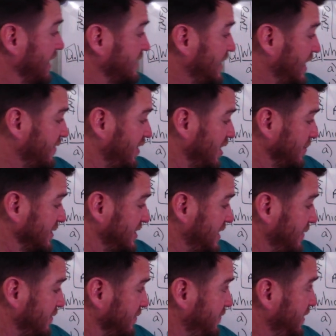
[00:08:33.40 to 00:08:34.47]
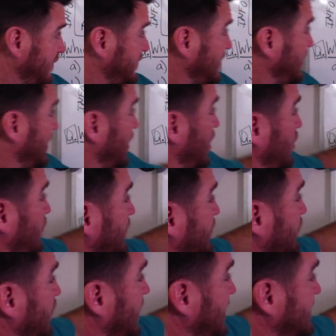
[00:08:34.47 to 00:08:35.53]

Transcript: Tidal volume is seven hundred fifty with the rate